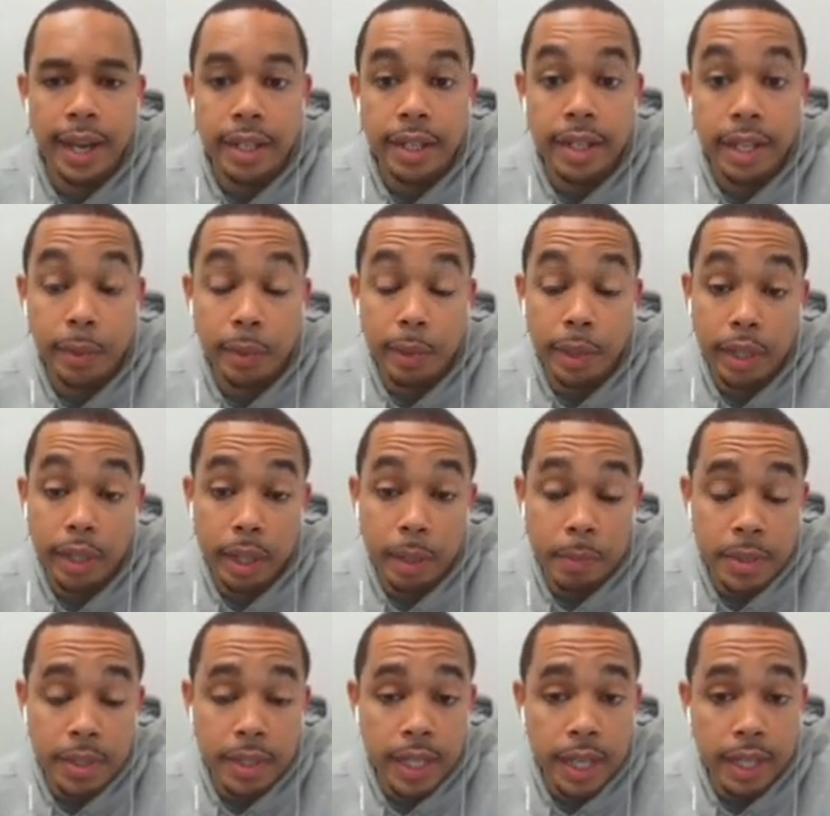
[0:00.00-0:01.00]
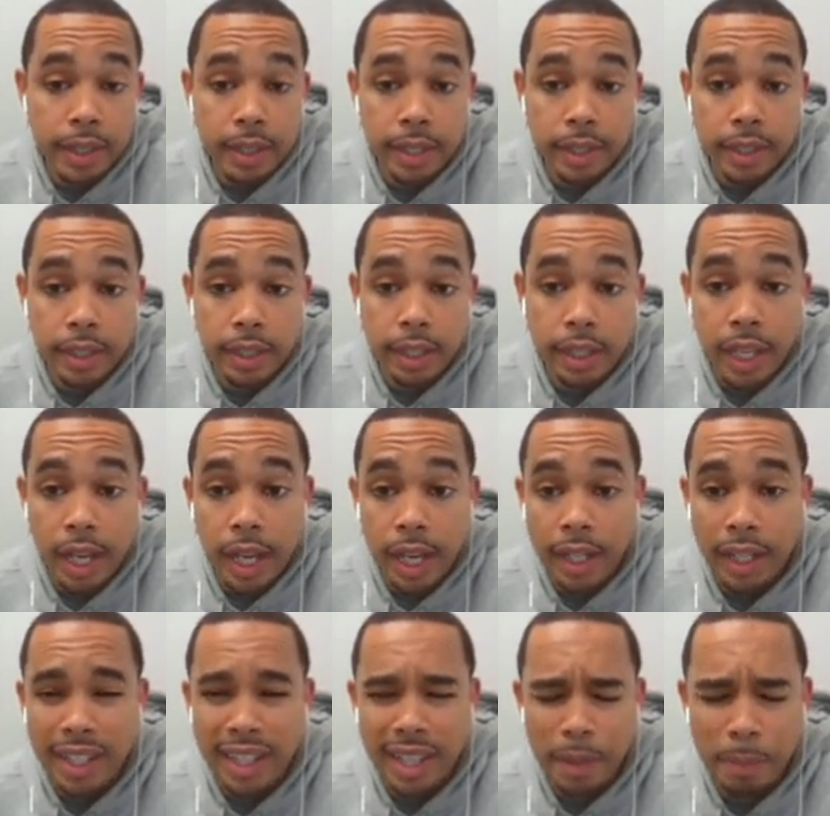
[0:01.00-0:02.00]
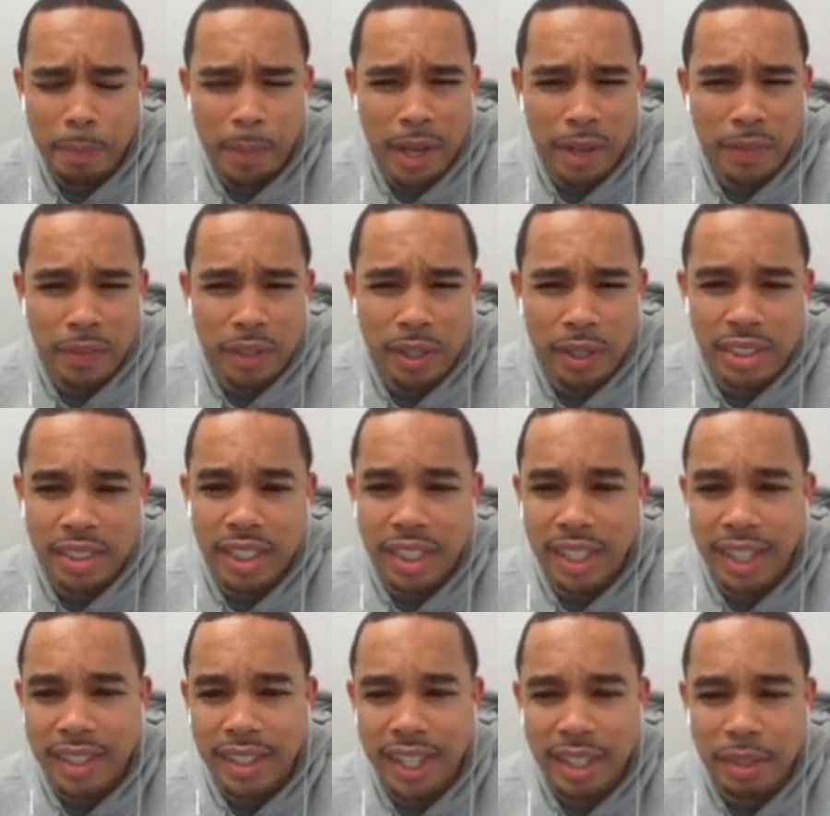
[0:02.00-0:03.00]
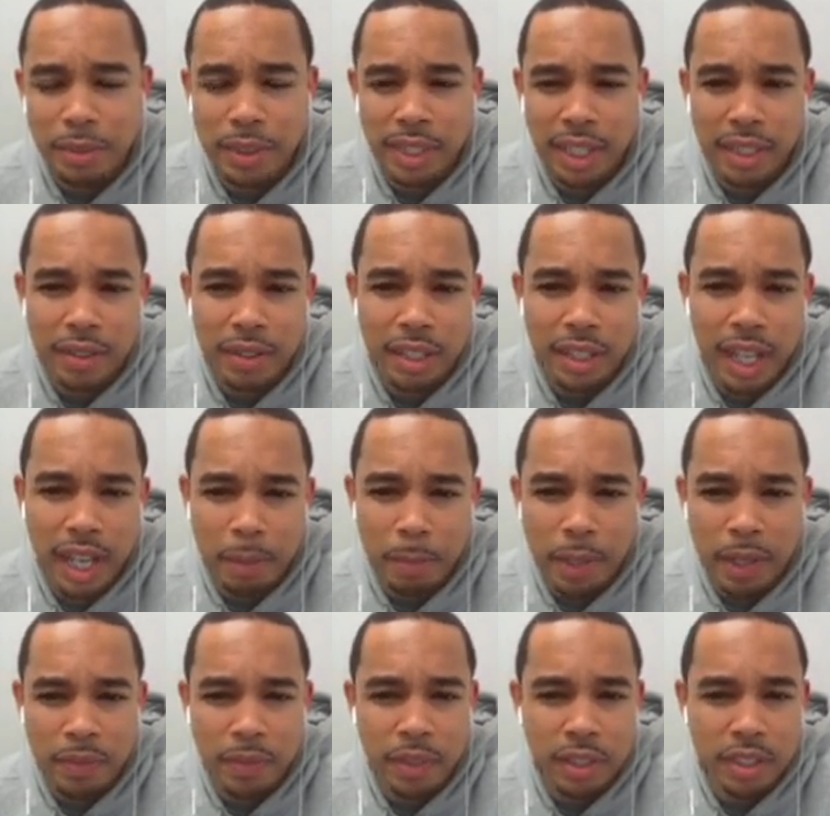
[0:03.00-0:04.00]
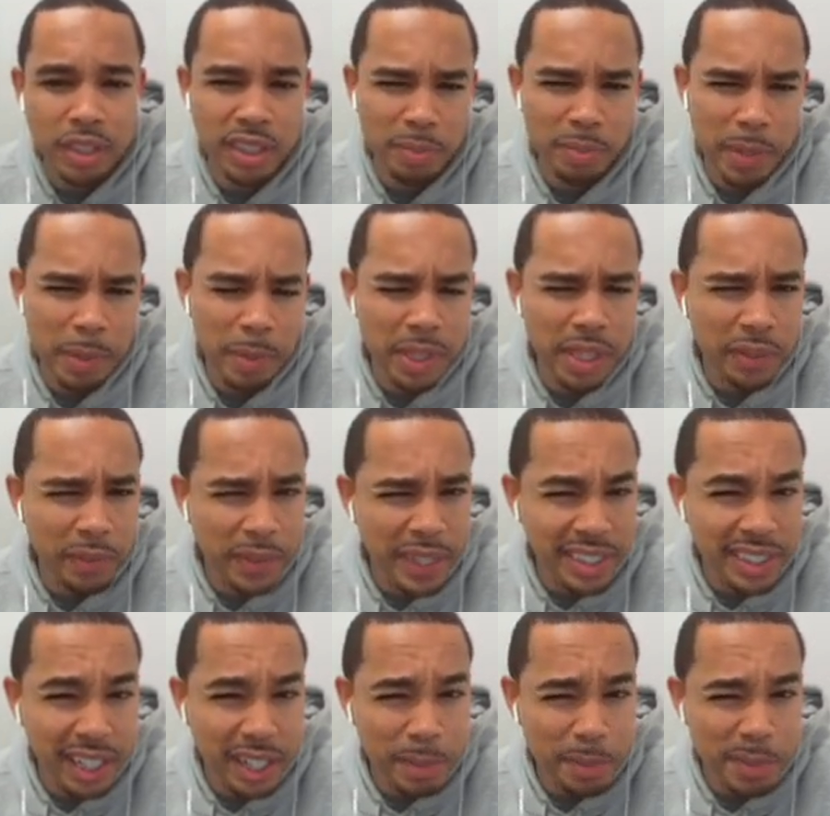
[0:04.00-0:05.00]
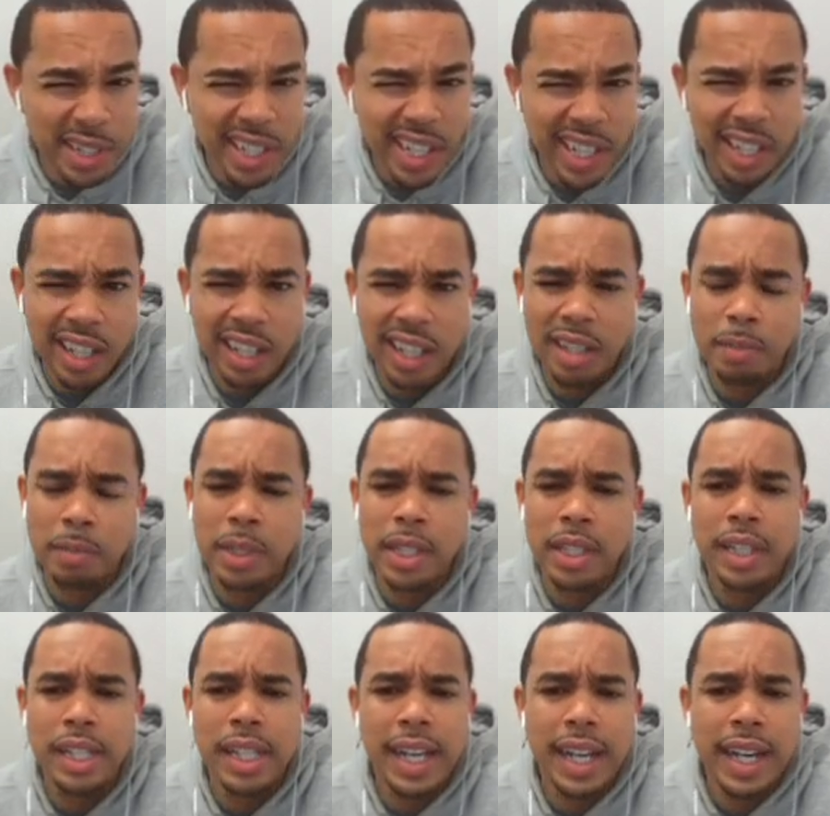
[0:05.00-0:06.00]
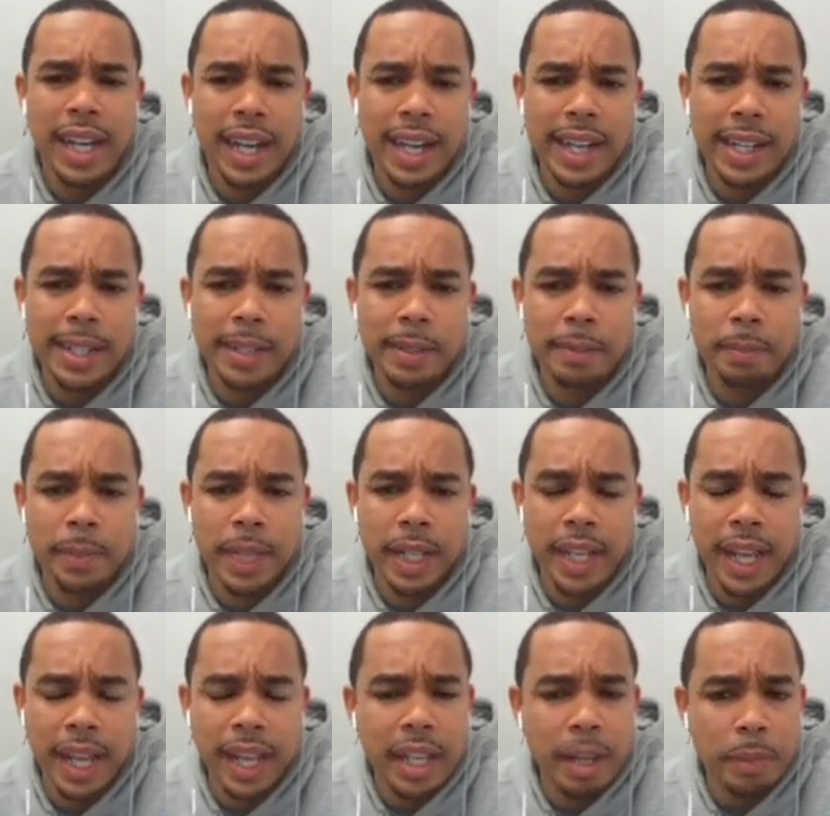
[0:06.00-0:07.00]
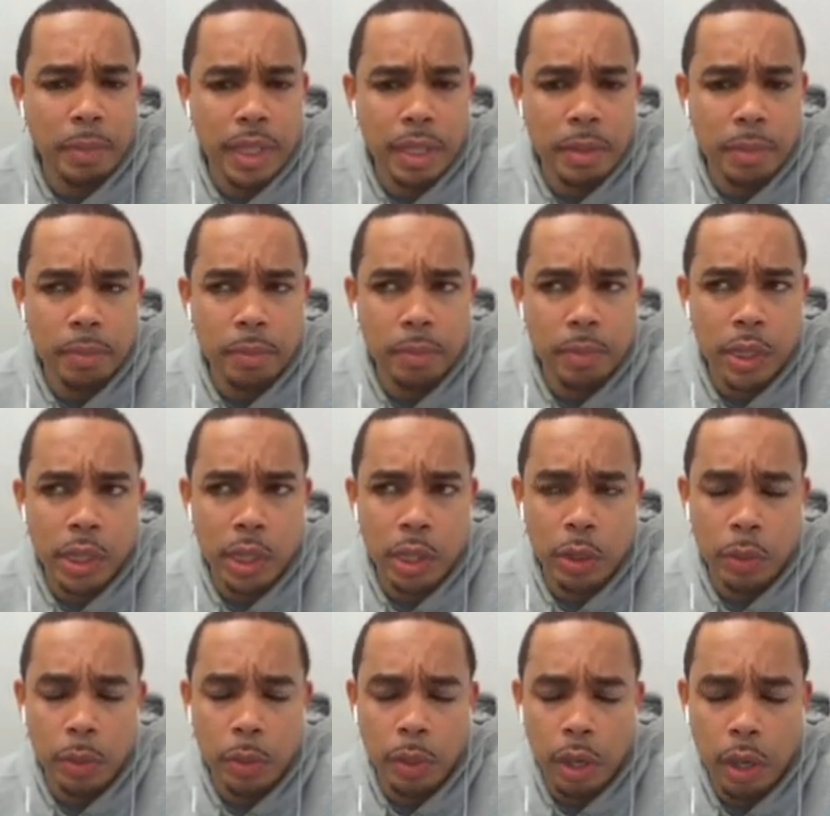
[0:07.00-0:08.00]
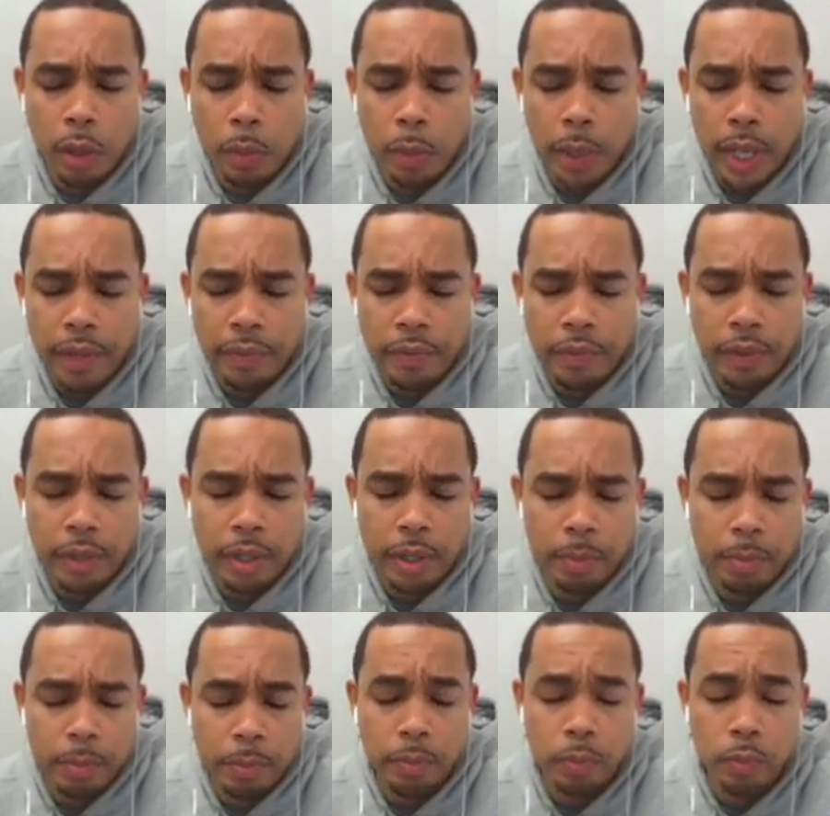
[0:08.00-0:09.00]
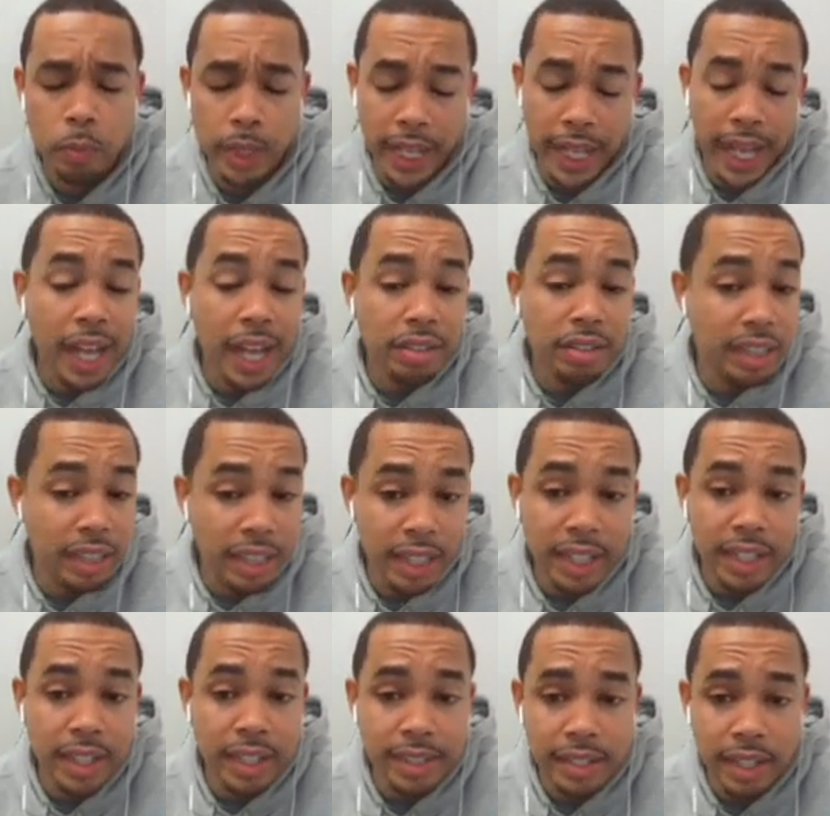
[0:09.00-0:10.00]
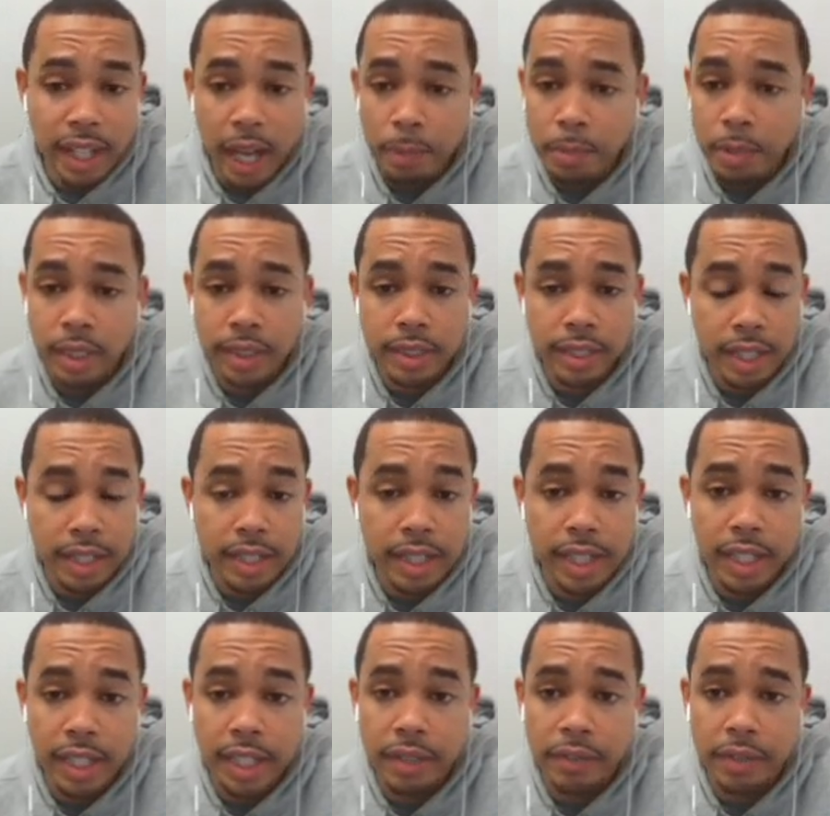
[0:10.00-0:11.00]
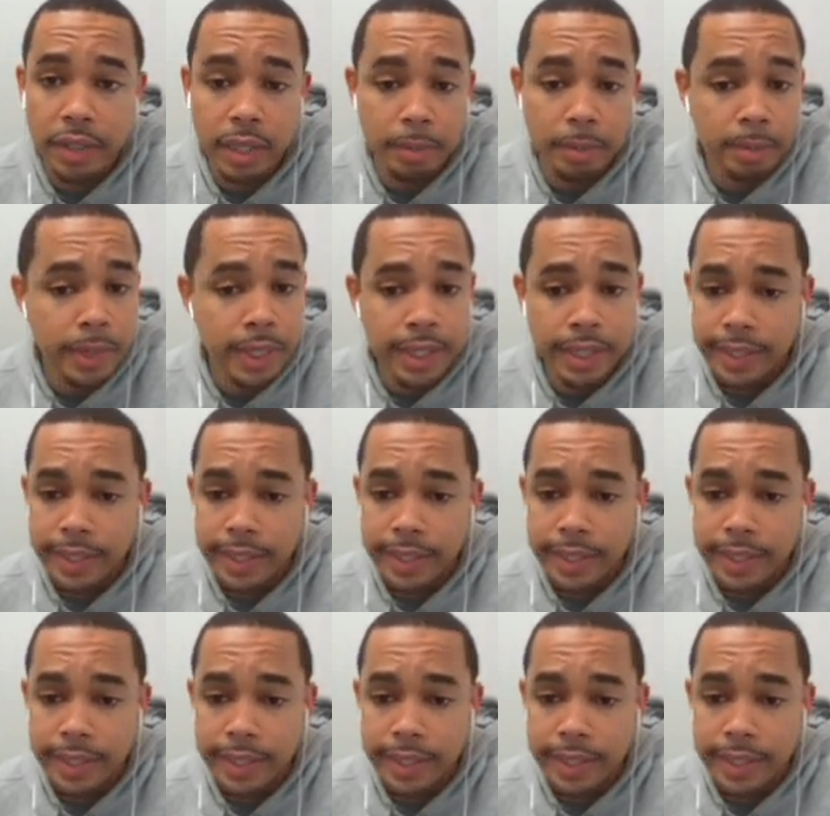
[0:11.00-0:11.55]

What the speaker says: They were upset that the clock kept malfunctioning. I think it was a clock malfunction maybe 3 times in that game. And that kept them, away from when they actually did get stops, because they did give up,